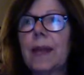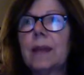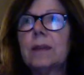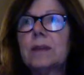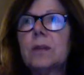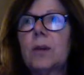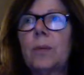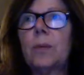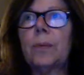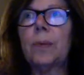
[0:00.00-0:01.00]
And
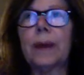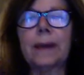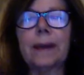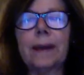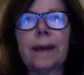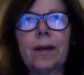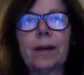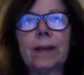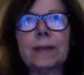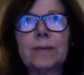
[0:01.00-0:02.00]
so Brandon got
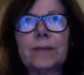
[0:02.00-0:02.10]
out. He's